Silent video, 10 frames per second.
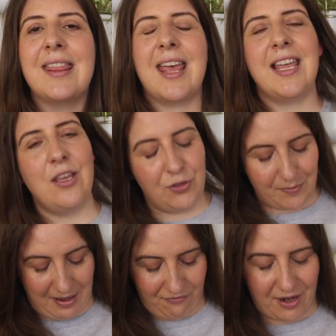Thank you
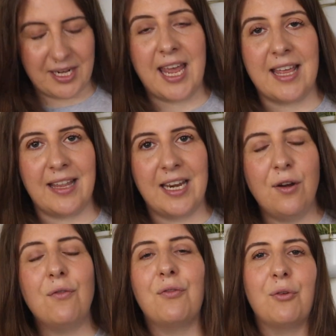to my friend
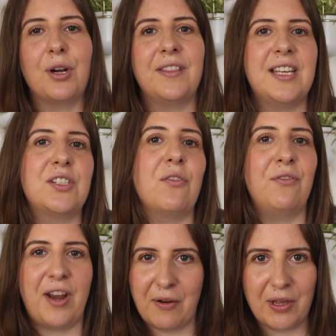Caitlin for this
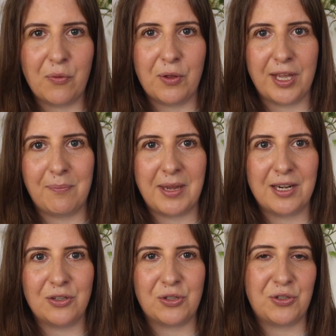very cool Hippie
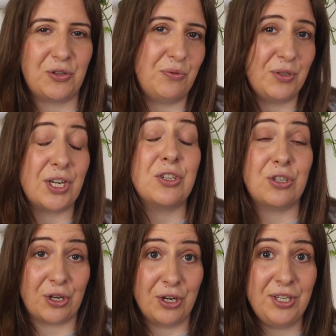in a Suit
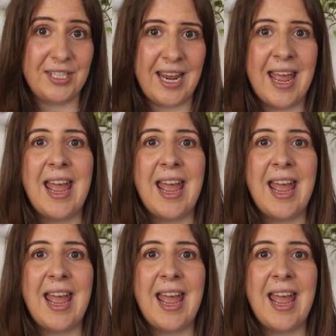shirt.